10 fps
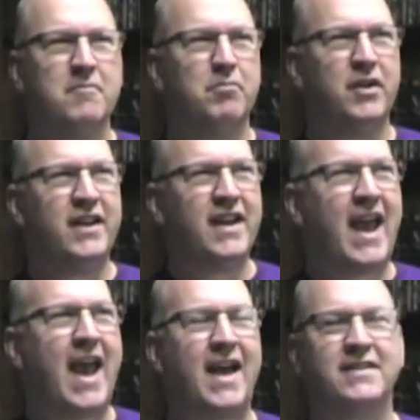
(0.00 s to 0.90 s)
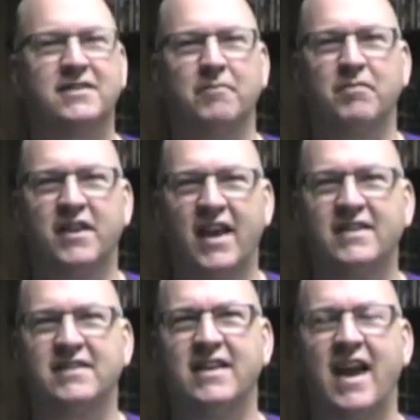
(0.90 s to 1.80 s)
But it had some
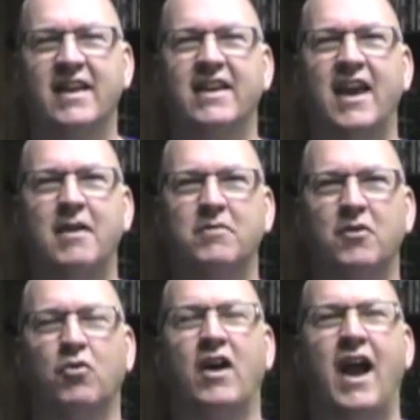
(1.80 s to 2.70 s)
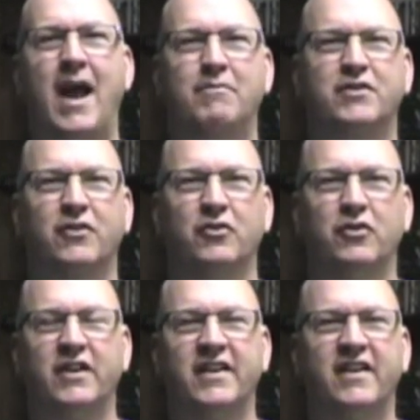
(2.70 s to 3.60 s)
things in that game that were
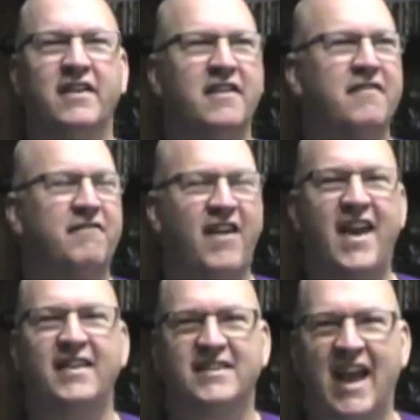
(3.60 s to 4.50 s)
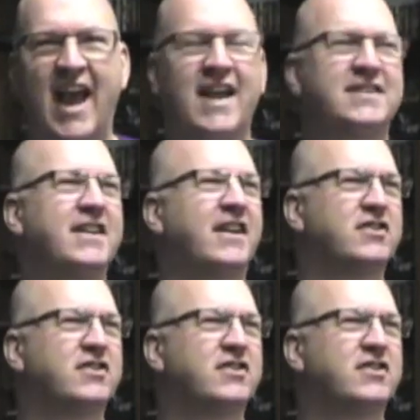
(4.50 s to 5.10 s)
absolutely fantastic.